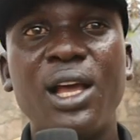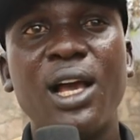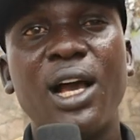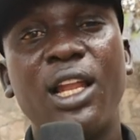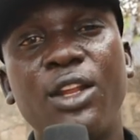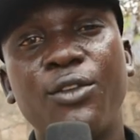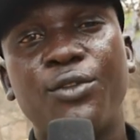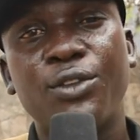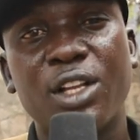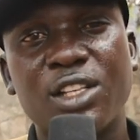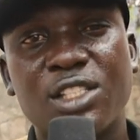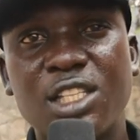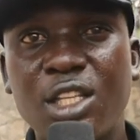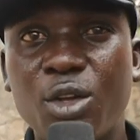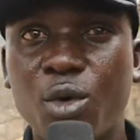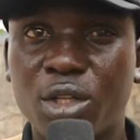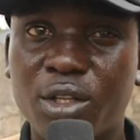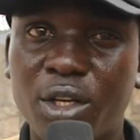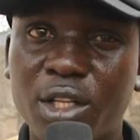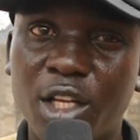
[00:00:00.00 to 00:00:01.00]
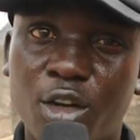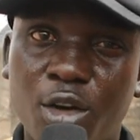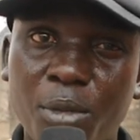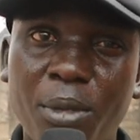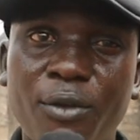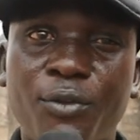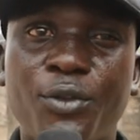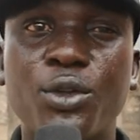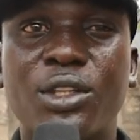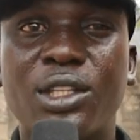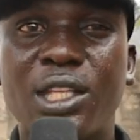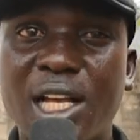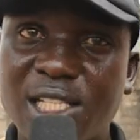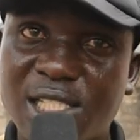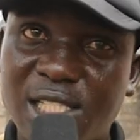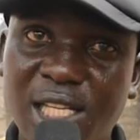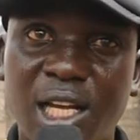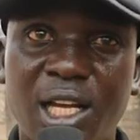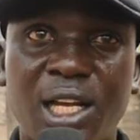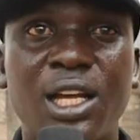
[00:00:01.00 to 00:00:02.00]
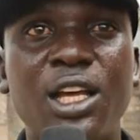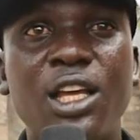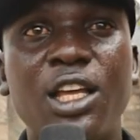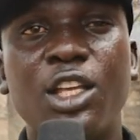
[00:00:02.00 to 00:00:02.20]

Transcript: And if not see the water they come, if you test her,